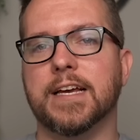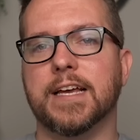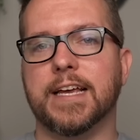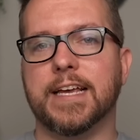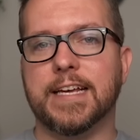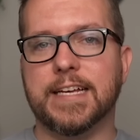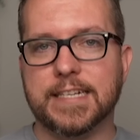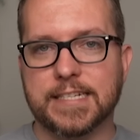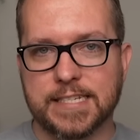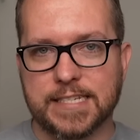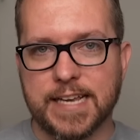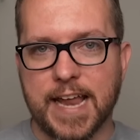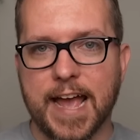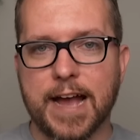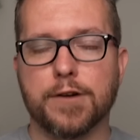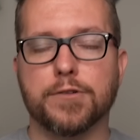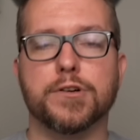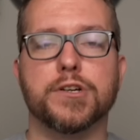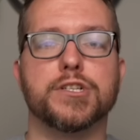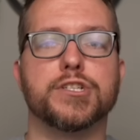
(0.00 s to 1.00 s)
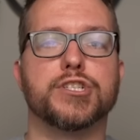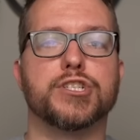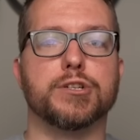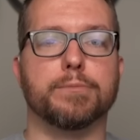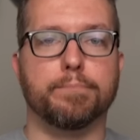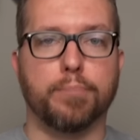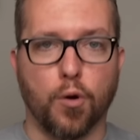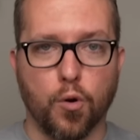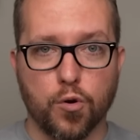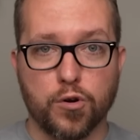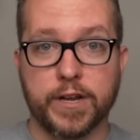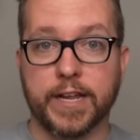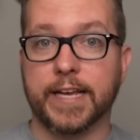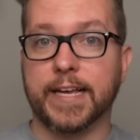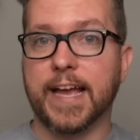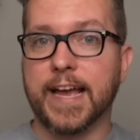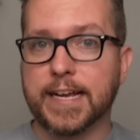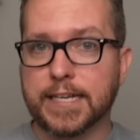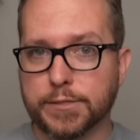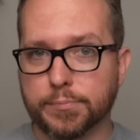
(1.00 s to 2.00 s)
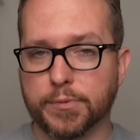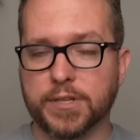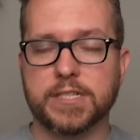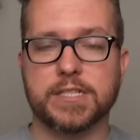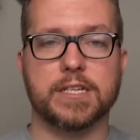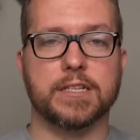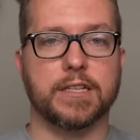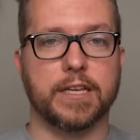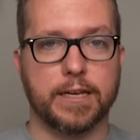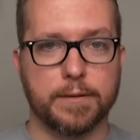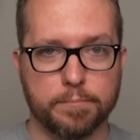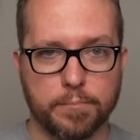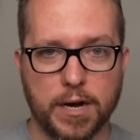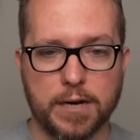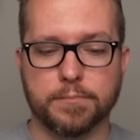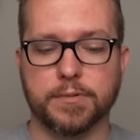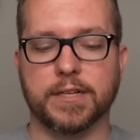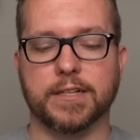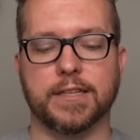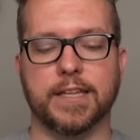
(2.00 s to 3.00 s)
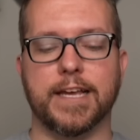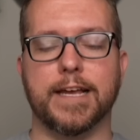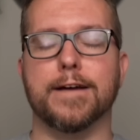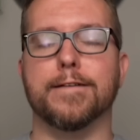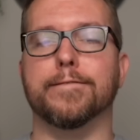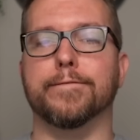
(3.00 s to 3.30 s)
He is now supporting explicitly, publicly,